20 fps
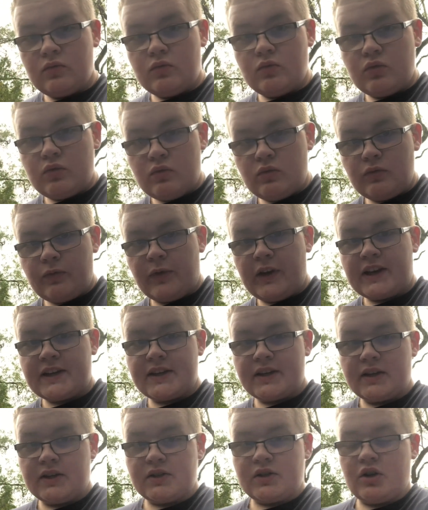
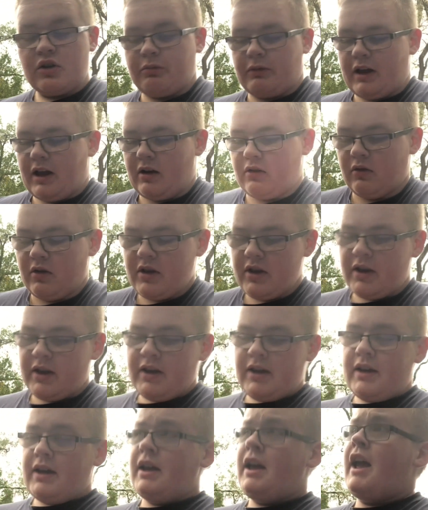fixing the snowplow.
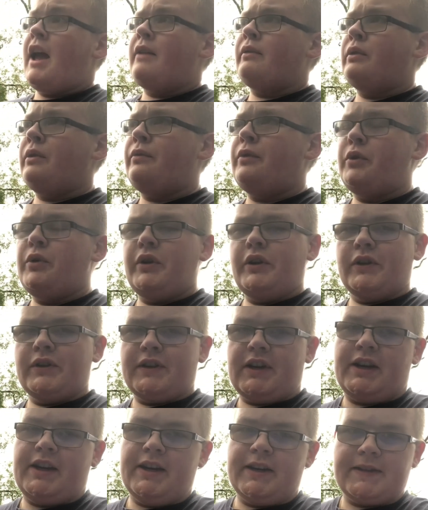Every few years I
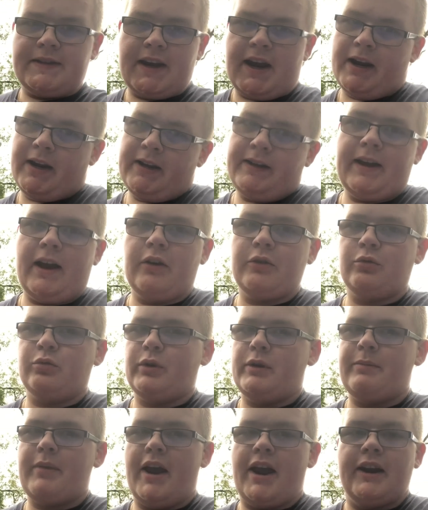need to sand it down and
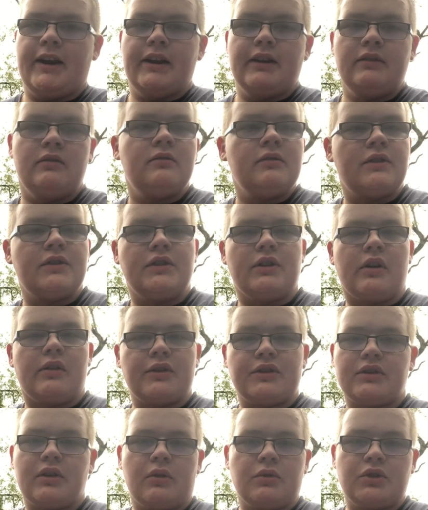repaint it because, the
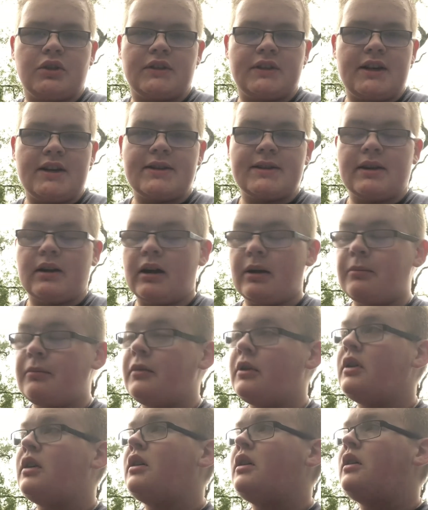salt just eats it up.
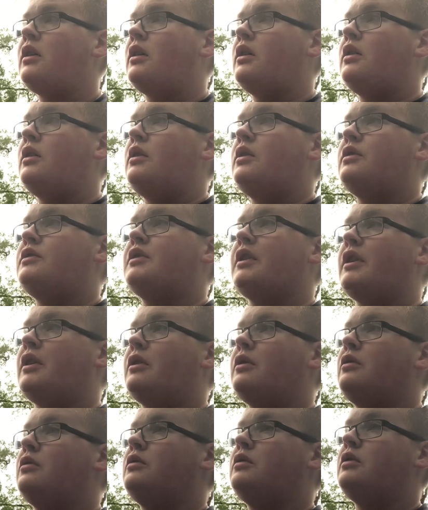
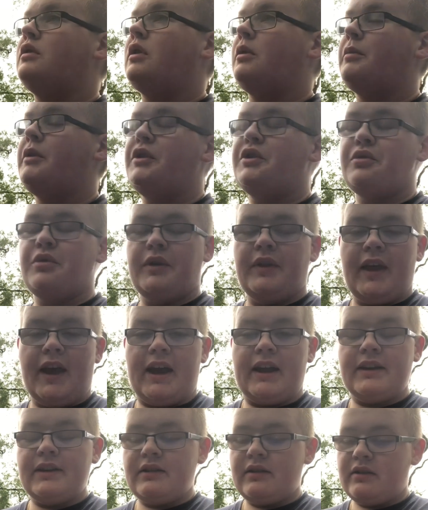So I'll be doing
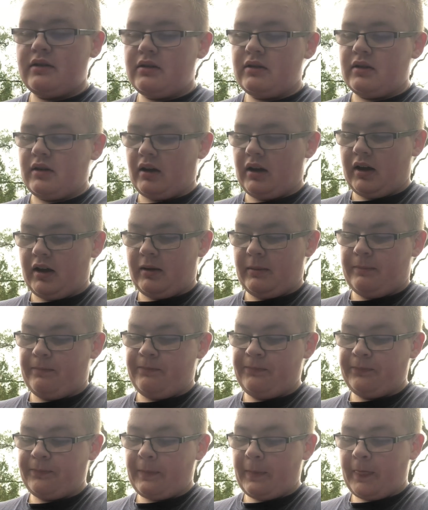that.
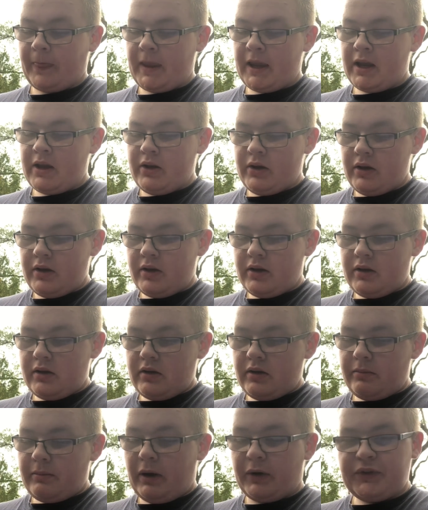
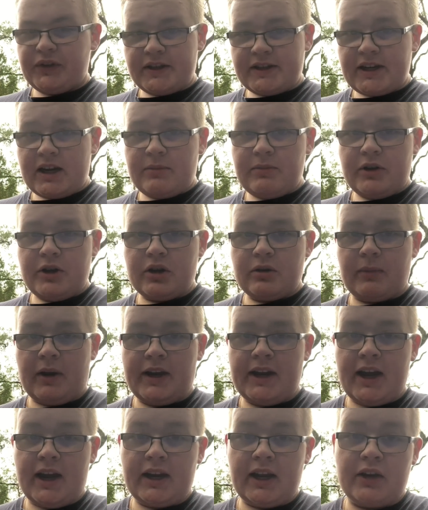About this time of year, my
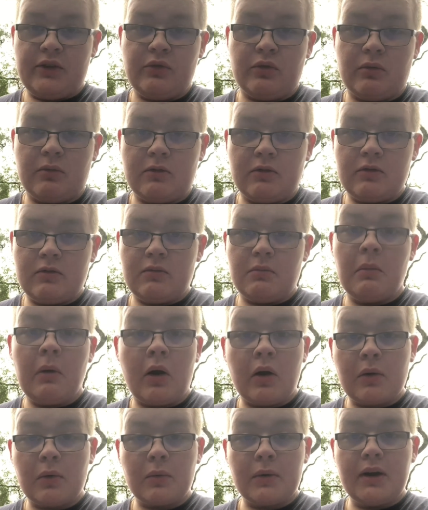dad and I do a
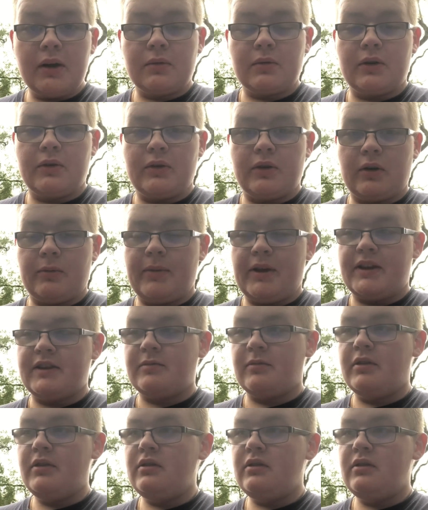model railroad in our basement.